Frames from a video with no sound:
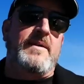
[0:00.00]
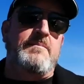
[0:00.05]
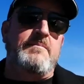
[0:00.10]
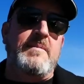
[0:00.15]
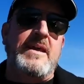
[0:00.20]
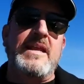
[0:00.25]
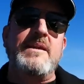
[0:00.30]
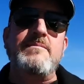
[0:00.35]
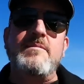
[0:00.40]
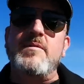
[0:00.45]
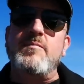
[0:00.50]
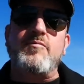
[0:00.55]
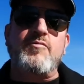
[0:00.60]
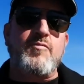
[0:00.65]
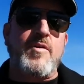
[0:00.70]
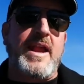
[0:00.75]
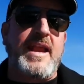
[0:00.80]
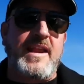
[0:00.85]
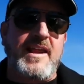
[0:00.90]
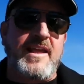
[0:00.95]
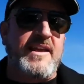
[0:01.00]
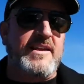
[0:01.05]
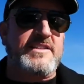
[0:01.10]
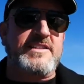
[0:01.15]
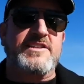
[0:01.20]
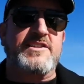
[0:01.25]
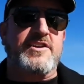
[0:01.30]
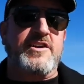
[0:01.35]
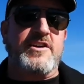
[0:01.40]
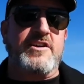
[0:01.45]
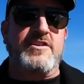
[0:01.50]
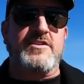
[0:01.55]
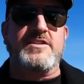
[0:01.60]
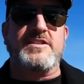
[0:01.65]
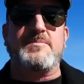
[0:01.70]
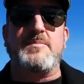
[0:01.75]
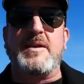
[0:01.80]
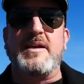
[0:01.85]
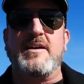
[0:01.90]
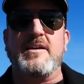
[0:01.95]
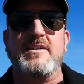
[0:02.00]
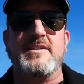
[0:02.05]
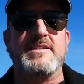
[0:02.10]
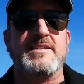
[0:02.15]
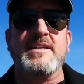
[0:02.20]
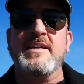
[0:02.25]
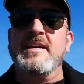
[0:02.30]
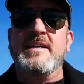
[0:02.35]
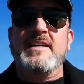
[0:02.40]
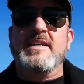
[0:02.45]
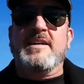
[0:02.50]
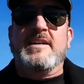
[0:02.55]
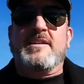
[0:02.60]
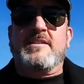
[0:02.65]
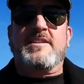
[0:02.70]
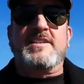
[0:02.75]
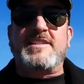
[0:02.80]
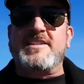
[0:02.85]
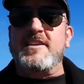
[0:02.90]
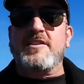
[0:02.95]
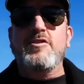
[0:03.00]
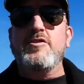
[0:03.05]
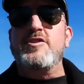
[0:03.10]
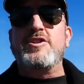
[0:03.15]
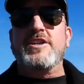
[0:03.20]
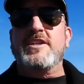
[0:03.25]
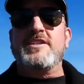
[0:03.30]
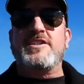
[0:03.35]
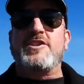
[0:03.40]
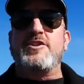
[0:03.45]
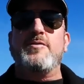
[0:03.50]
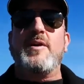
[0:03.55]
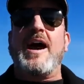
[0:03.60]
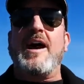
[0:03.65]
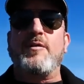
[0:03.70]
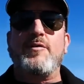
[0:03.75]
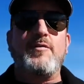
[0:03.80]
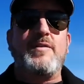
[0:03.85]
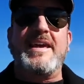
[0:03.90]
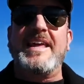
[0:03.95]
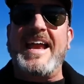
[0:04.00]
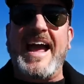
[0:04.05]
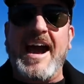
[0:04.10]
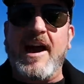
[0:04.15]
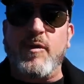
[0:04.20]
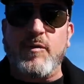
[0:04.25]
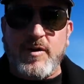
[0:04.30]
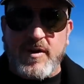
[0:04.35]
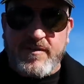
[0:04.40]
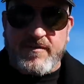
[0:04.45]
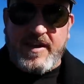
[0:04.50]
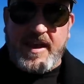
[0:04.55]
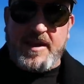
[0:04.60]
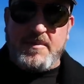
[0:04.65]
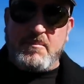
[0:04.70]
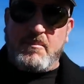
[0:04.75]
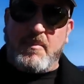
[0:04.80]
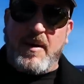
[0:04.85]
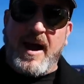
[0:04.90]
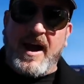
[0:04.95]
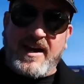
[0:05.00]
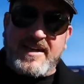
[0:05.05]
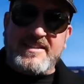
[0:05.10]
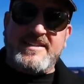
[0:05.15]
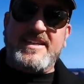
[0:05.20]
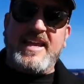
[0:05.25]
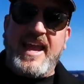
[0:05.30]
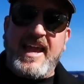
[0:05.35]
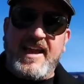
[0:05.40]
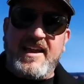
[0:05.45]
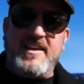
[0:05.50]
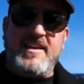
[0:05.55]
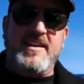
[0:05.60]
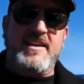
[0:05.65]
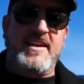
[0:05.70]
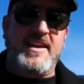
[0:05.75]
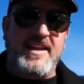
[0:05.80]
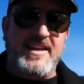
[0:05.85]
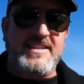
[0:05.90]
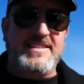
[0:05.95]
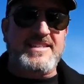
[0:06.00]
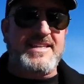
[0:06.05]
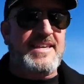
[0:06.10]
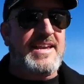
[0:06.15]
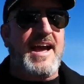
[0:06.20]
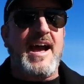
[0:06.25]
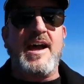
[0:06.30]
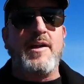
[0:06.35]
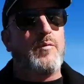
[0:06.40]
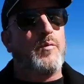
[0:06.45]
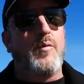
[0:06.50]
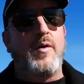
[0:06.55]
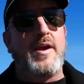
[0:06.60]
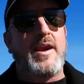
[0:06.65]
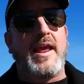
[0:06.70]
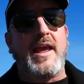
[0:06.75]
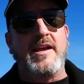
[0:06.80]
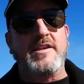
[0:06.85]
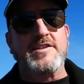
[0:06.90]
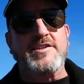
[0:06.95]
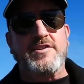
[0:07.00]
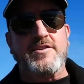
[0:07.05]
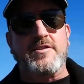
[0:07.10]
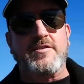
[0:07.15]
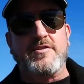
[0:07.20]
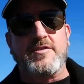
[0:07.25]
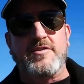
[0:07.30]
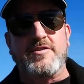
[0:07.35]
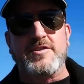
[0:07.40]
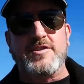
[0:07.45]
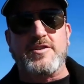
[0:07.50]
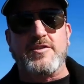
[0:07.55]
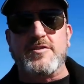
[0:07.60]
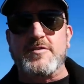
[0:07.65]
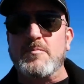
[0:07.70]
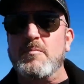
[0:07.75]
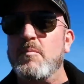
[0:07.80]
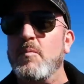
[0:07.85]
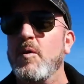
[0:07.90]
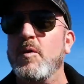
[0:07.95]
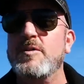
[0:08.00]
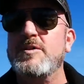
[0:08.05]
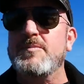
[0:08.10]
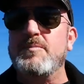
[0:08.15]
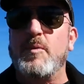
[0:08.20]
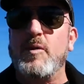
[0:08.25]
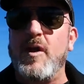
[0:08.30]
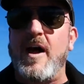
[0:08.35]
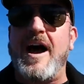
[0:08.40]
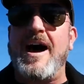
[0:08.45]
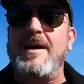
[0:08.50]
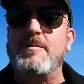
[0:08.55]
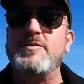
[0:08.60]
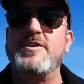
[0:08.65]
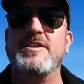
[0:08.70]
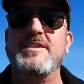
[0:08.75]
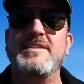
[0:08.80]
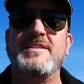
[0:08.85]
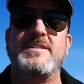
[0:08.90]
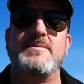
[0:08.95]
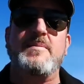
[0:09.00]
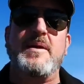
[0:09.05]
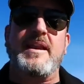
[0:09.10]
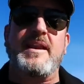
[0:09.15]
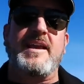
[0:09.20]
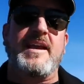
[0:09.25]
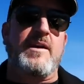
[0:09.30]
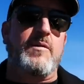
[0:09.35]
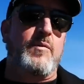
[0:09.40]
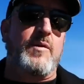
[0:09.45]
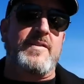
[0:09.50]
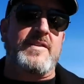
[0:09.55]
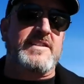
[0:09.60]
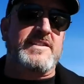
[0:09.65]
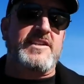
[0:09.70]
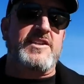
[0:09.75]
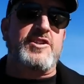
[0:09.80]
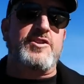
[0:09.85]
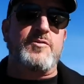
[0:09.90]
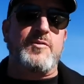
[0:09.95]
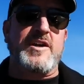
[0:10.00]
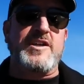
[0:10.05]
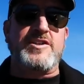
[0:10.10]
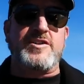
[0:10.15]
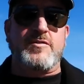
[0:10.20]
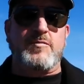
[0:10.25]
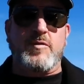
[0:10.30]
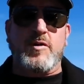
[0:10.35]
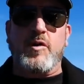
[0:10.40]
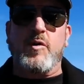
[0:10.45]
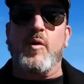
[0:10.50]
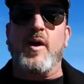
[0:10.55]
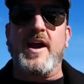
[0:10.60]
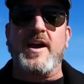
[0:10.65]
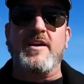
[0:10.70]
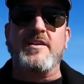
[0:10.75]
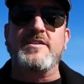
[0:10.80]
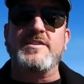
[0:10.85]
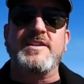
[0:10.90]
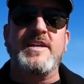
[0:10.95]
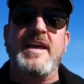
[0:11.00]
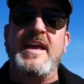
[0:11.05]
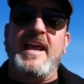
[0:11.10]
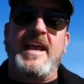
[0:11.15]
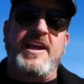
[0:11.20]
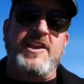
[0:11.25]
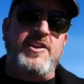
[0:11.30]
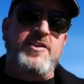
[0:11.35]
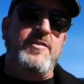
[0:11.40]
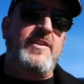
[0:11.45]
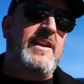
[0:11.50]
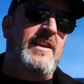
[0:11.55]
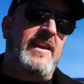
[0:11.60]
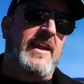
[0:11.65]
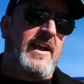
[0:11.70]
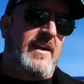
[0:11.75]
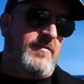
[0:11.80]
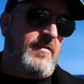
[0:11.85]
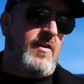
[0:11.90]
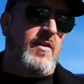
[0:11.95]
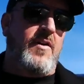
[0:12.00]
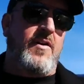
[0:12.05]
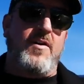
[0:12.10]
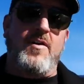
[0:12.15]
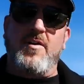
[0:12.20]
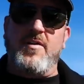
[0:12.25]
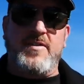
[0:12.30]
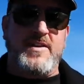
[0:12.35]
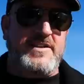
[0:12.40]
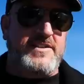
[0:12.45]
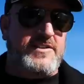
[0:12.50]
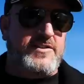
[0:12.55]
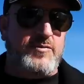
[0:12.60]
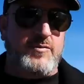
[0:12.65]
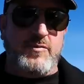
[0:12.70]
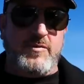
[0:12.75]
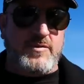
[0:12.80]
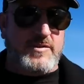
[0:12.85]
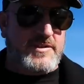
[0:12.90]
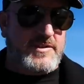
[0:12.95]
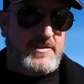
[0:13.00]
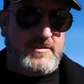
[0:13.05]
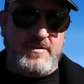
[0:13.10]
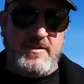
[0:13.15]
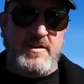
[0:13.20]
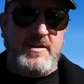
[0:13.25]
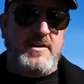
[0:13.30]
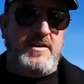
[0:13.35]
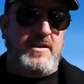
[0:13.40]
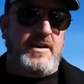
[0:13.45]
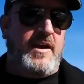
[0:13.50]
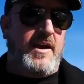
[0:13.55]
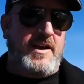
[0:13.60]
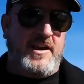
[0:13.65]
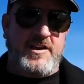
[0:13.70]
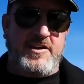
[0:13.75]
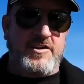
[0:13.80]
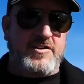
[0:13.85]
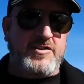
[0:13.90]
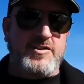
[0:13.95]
minimum radius turns, because the solution to how to get out of a box canyon is not one answer. There's multiple options depending on what the situation requires, and you need to have all these tools in your